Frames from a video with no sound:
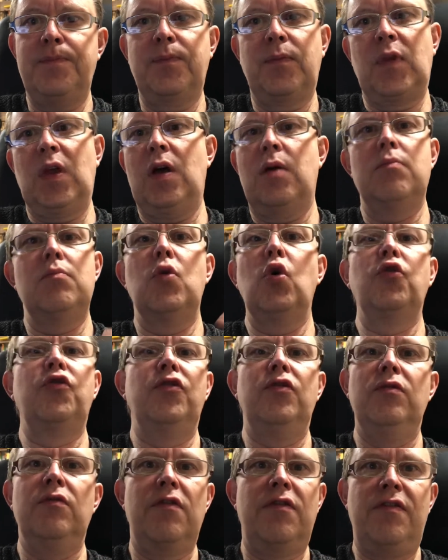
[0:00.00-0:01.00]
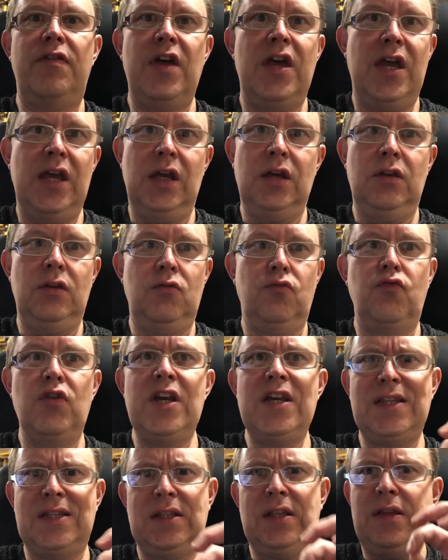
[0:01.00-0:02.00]
a modern thing, and the
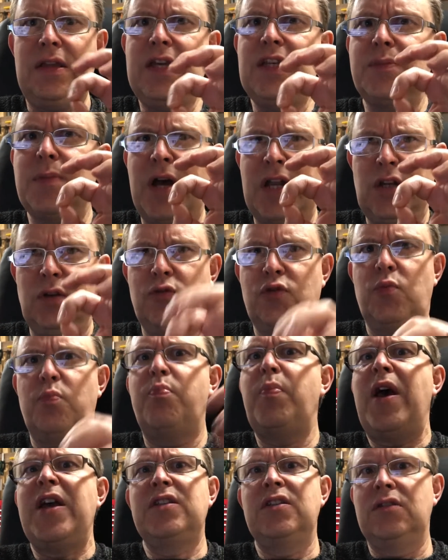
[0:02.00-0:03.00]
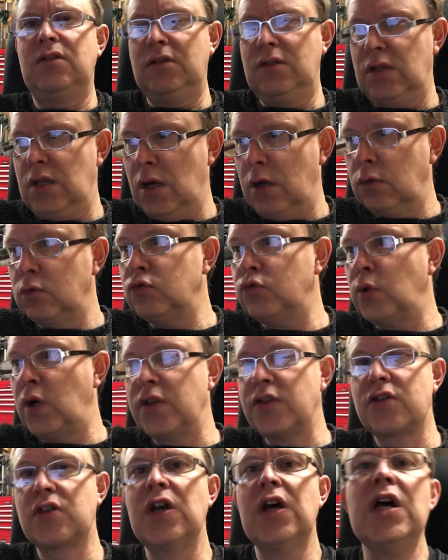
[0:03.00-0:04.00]
reason that these manuals are better than the old
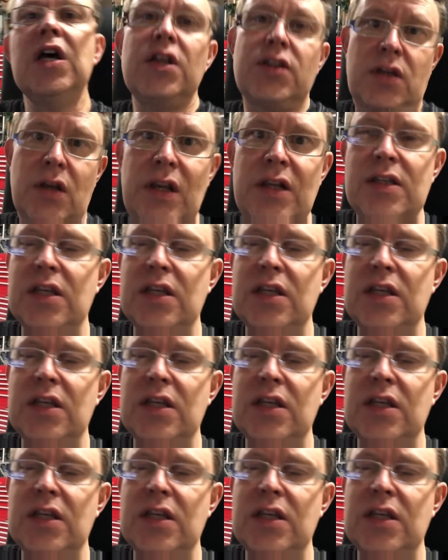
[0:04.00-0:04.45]
ones. So let's